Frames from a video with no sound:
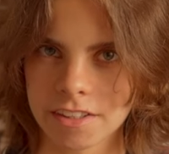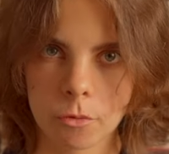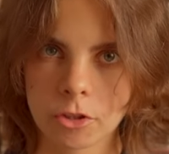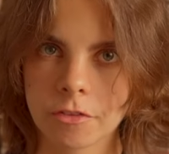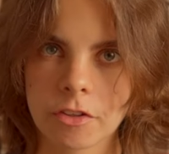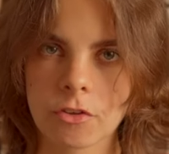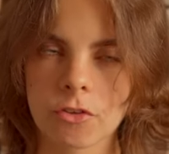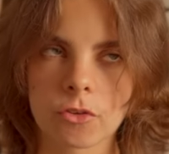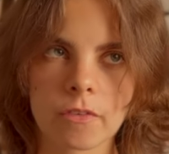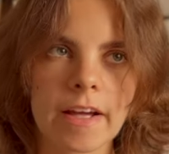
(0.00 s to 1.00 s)
which
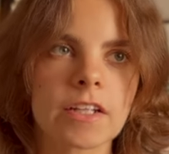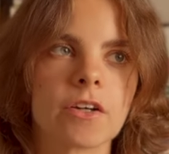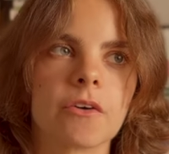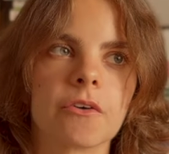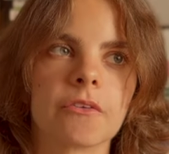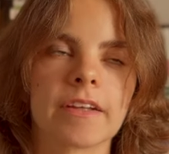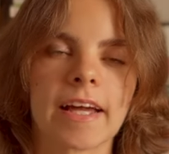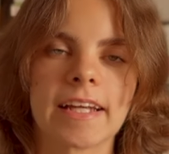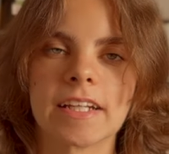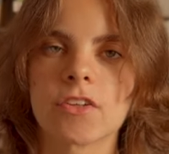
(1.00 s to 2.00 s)
feels radical
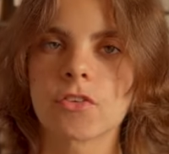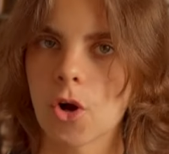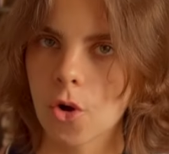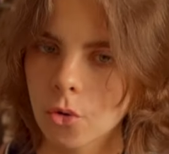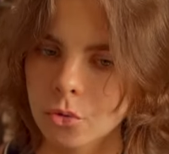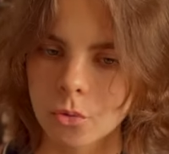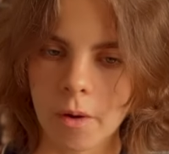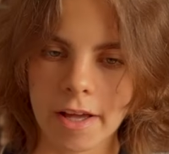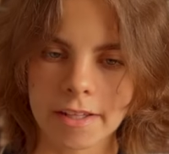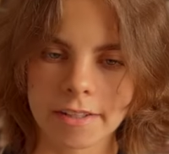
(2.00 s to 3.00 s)
in its own
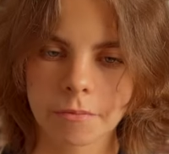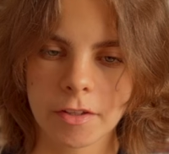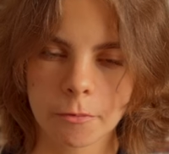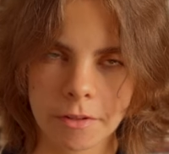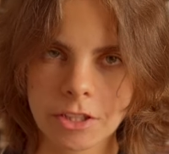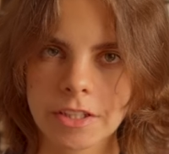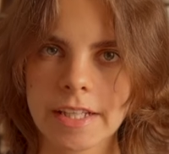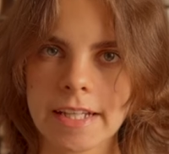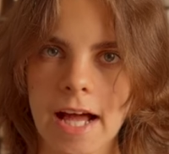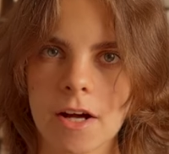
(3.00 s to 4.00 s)
way,
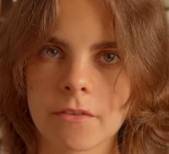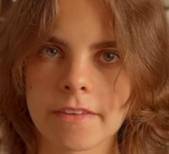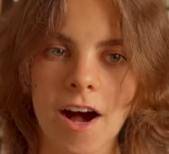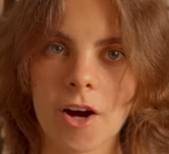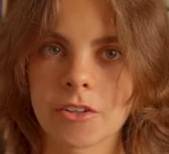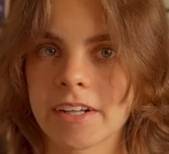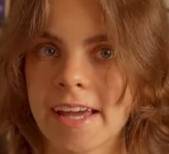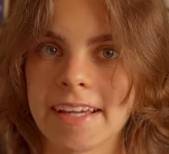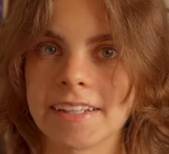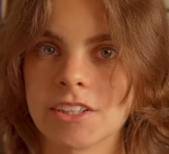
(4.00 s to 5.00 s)
especially now, our
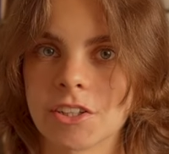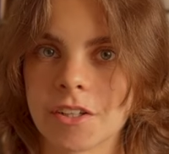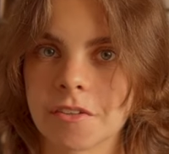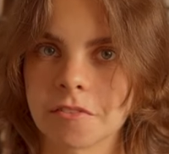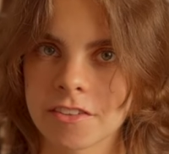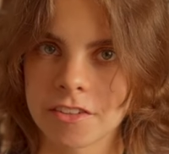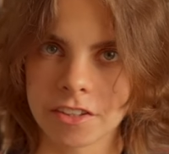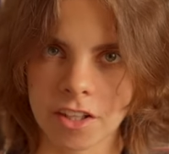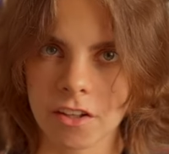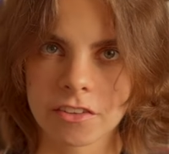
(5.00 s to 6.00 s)
age of
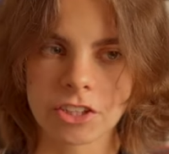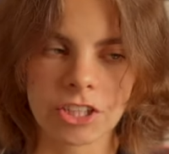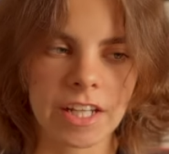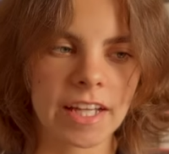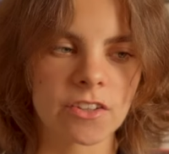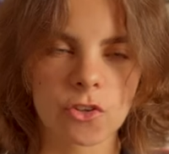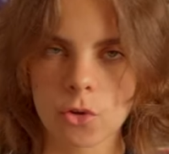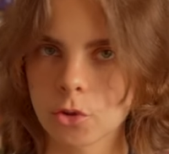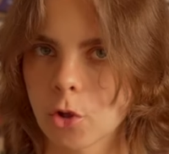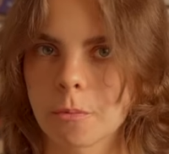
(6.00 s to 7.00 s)
technology and
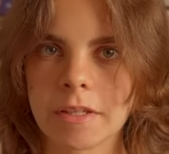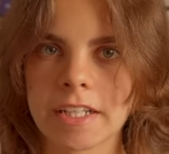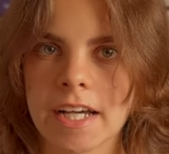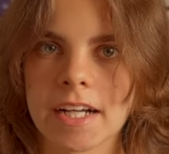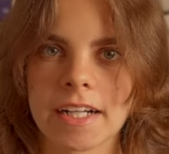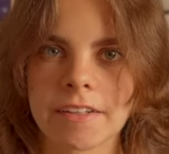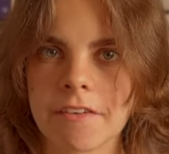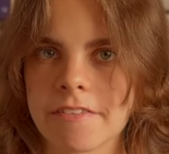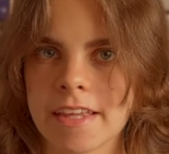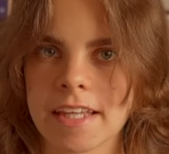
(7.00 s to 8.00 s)
social media.
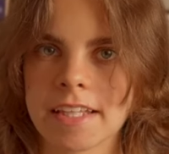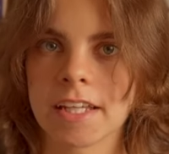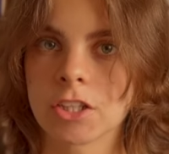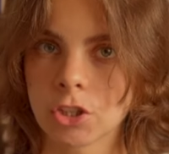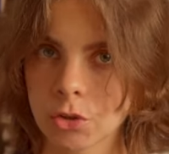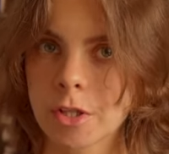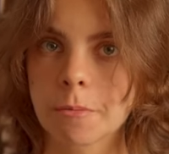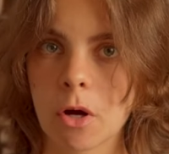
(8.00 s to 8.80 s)
Everything, including